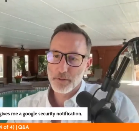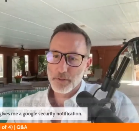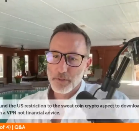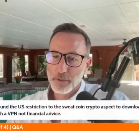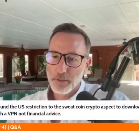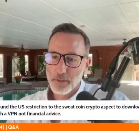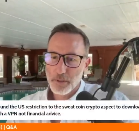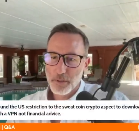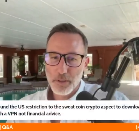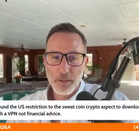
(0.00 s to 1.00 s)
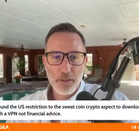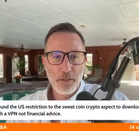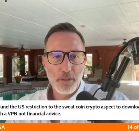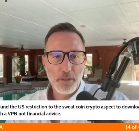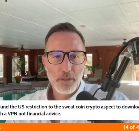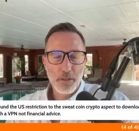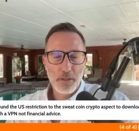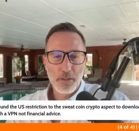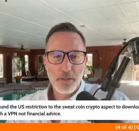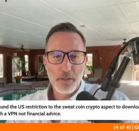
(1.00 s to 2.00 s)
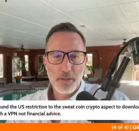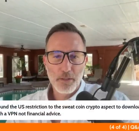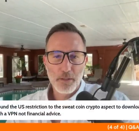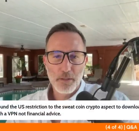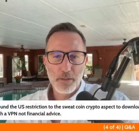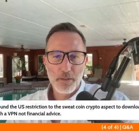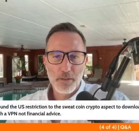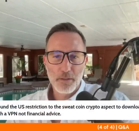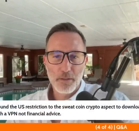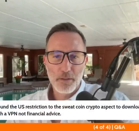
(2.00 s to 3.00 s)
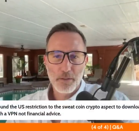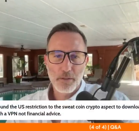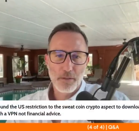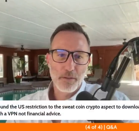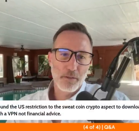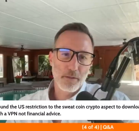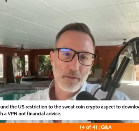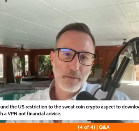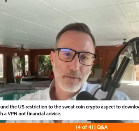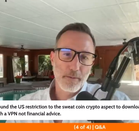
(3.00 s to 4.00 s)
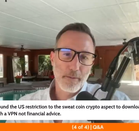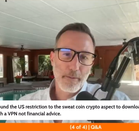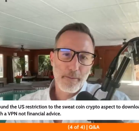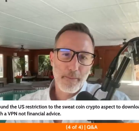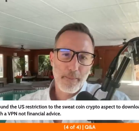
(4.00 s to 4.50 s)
[no speech]